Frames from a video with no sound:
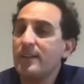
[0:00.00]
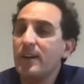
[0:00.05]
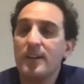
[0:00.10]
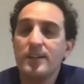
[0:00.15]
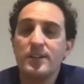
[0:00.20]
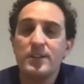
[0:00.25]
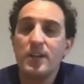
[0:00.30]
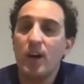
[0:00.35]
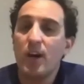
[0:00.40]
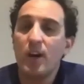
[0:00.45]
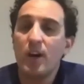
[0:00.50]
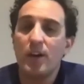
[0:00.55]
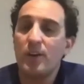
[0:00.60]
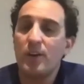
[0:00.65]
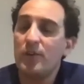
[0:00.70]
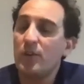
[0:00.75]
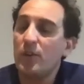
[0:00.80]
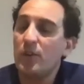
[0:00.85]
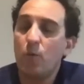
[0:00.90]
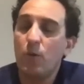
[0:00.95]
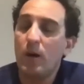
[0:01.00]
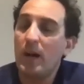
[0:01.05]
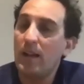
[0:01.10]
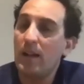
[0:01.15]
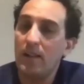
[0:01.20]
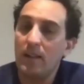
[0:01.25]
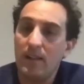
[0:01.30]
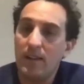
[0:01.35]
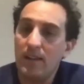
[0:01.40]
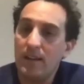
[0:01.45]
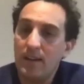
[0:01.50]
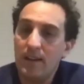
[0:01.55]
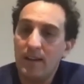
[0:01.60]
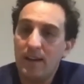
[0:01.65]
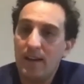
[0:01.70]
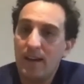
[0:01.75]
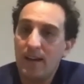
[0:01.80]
guy's not going to do well